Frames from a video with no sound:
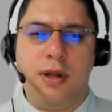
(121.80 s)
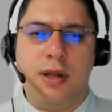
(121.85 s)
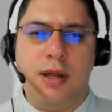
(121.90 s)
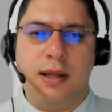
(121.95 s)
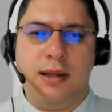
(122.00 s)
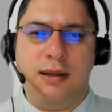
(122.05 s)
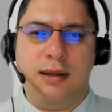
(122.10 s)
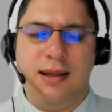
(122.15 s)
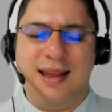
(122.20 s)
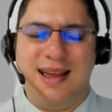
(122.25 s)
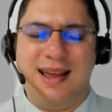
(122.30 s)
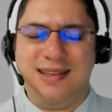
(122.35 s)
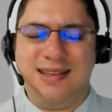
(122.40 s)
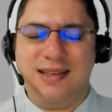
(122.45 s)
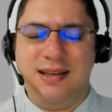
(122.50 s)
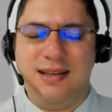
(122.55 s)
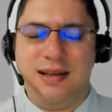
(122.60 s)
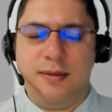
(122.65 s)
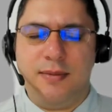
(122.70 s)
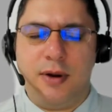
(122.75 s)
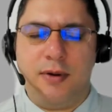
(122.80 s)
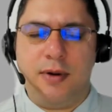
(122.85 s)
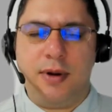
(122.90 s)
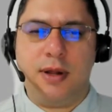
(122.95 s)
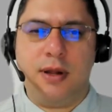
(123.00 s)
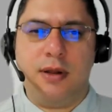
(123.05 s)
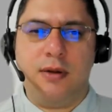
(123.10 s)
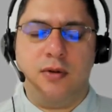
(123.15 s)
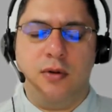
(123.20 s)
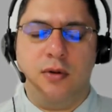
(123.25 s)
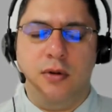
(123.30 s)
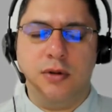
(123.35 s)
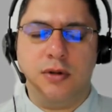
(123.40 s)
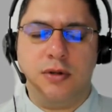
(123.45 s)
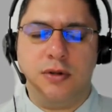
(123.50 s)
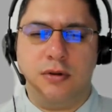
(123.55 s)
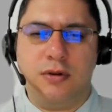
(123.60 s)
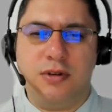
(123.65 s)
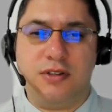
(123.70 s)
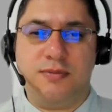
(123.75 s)
in Latin American
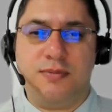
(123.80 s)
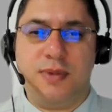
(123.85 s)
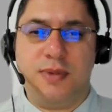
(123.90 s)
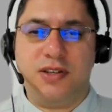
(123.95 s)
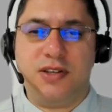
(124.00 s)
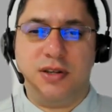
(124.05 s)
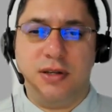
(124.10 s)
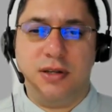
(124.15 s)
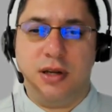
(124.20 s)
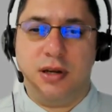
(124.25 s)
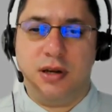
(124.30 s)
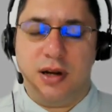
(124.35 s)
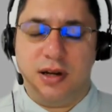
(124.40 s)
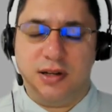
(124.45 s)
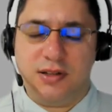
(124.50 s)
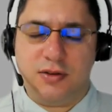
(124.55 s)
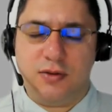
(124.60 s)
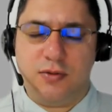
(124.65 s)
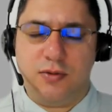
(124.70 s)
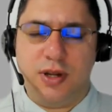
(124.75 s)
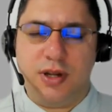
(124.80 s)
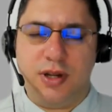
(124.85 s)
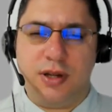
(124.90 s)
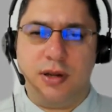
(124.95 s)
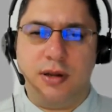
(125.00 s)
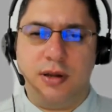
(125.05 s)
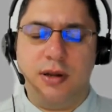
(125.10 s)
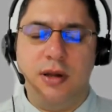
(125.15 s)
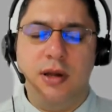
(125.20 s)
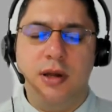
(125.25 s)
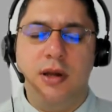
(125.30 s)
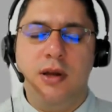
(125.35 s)
culture, especially Costa Rican,